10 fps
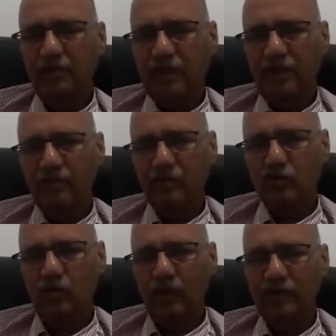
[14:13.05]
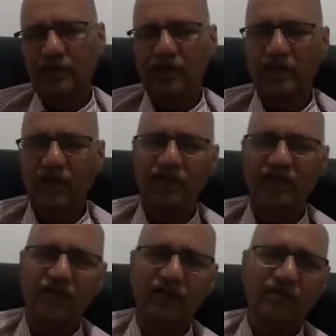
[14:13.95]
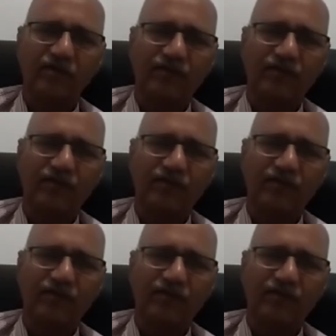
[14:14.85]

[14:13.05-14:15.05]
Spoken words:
became so much intelligent